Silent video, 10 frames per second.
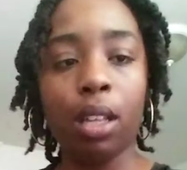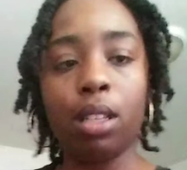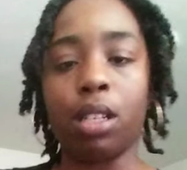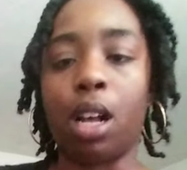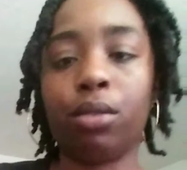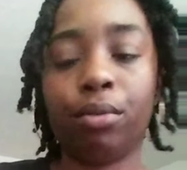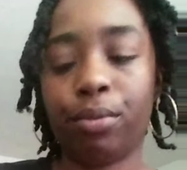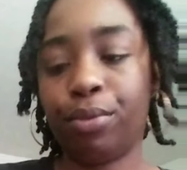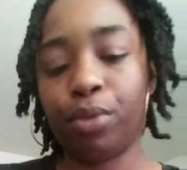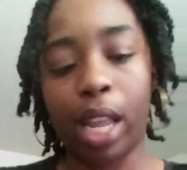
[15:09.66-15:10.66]
so,
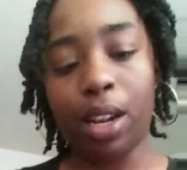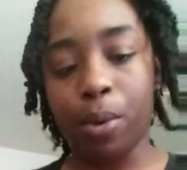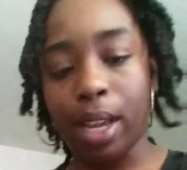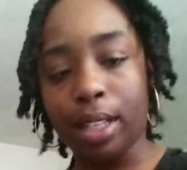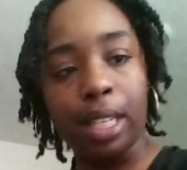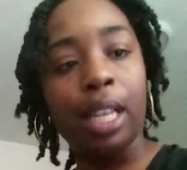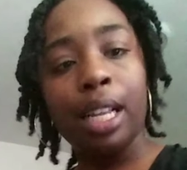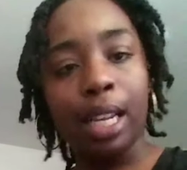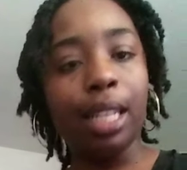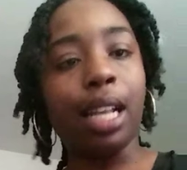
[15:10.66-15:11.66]
anyways
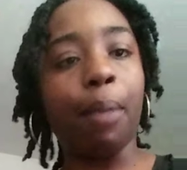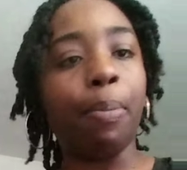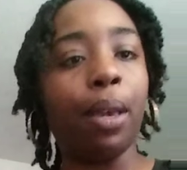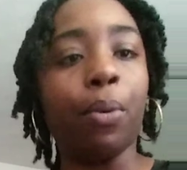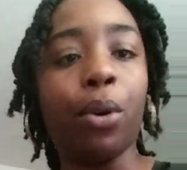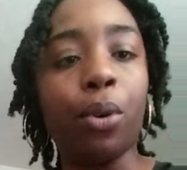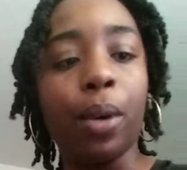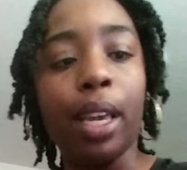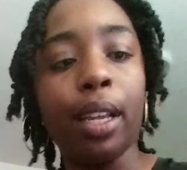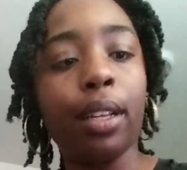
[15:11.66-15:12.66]
let's hop in real
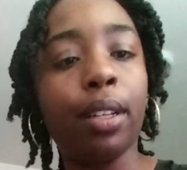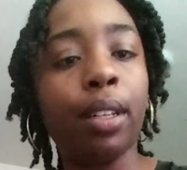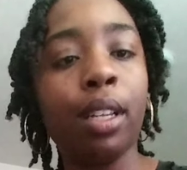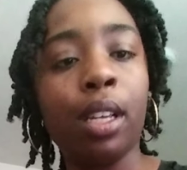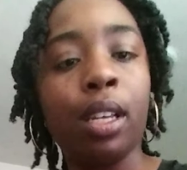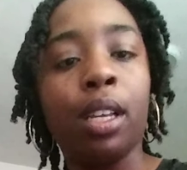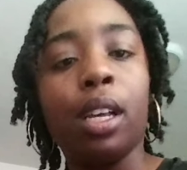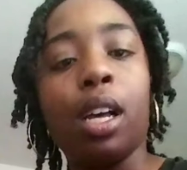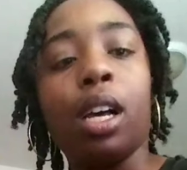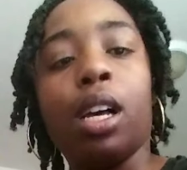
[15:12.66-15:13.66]
quick.
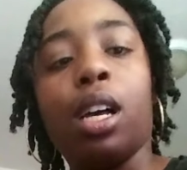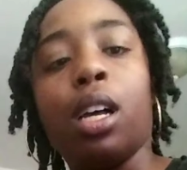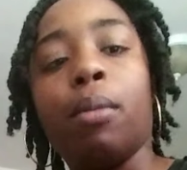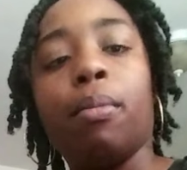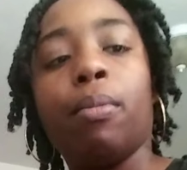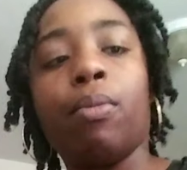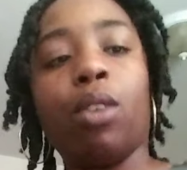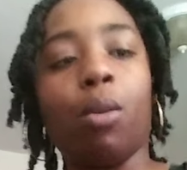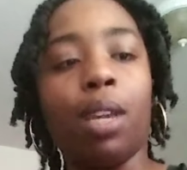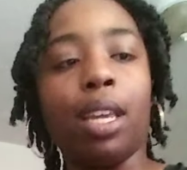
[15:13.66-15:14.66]
Um,
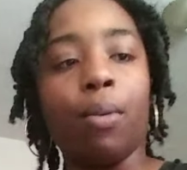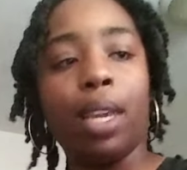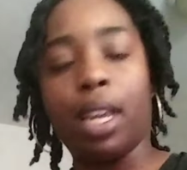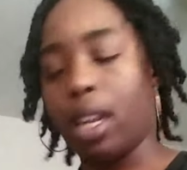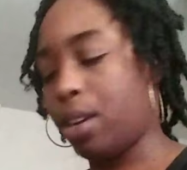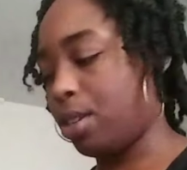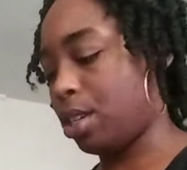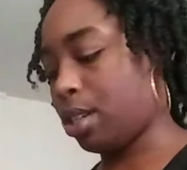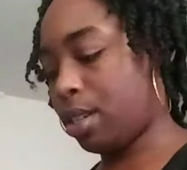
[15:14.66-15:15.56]
can we get weekend energy?